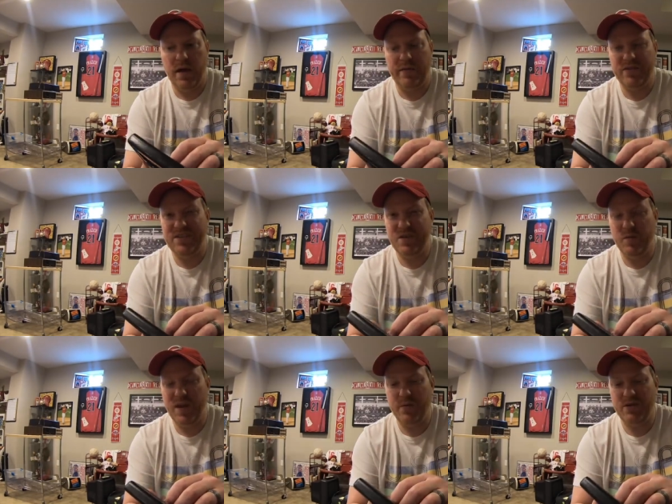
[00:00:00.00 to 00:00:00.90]
I've still
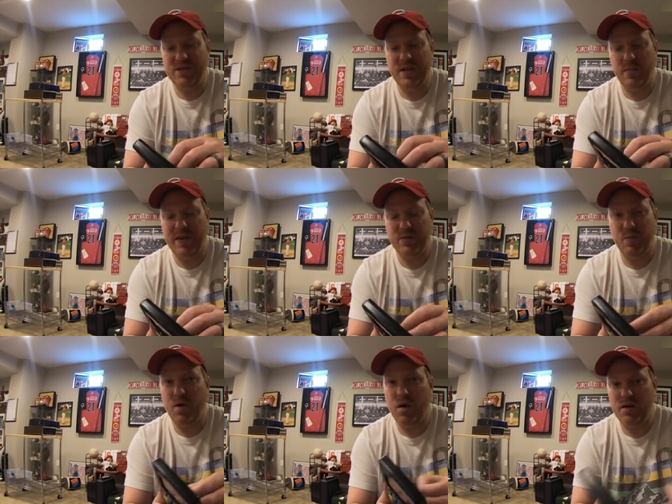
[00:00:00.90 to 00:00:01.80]
been able to sell them as
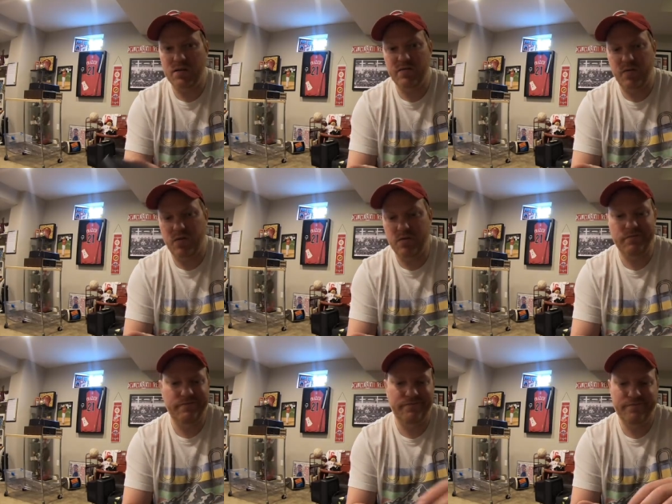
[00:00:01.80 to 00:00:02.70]
parts for,
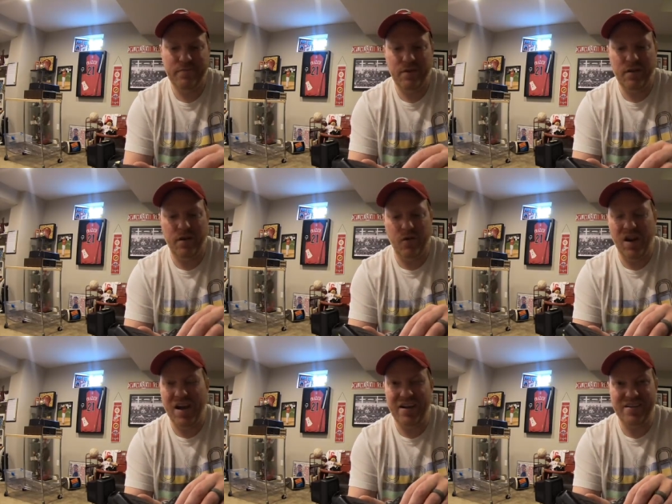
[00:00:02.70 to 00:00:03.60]
you know,
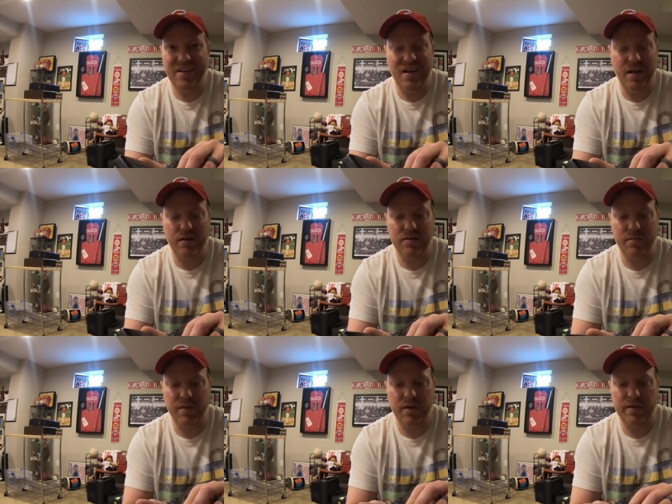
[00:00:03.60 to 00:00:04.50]
nine, ten dollars,
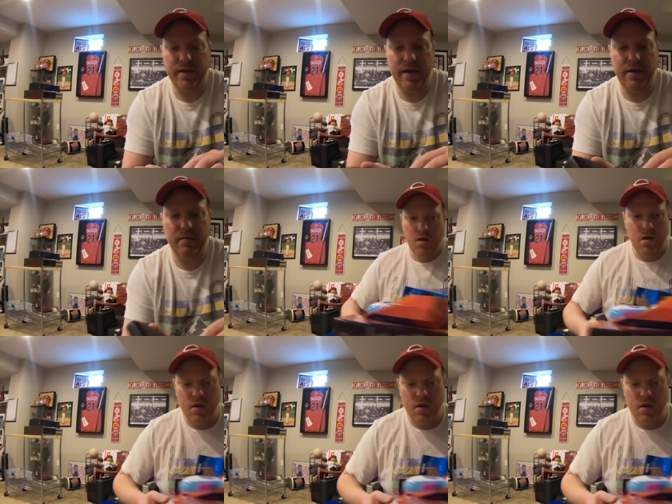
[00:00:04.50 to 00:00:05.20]
something like that.